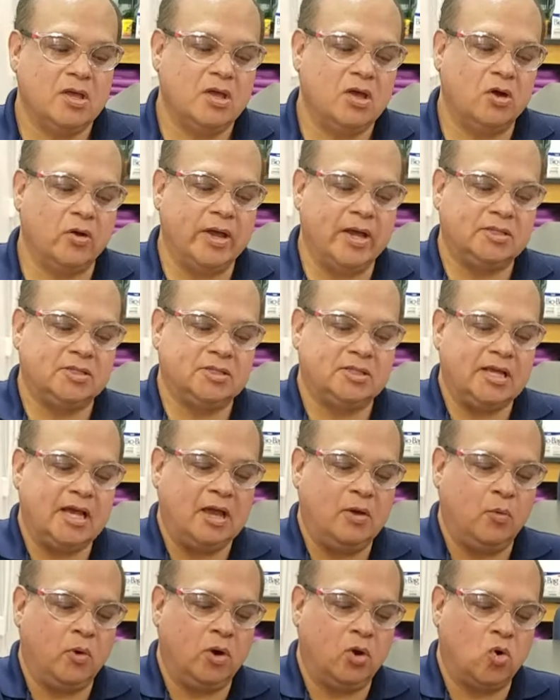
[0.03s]
Okay, today
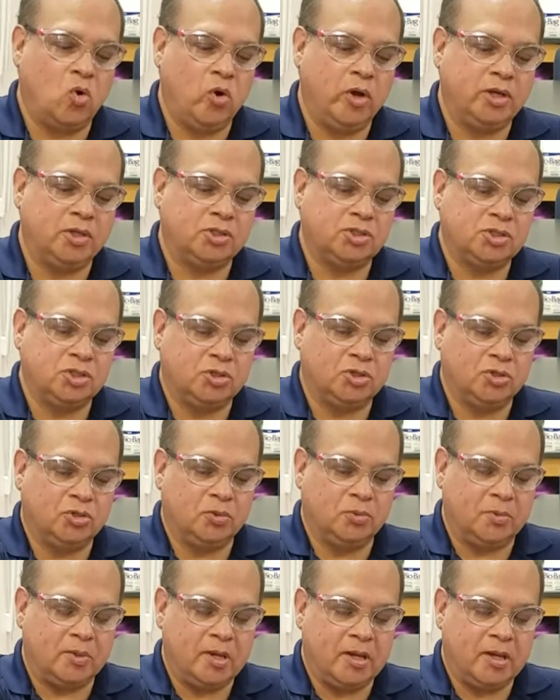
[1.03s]
we're going to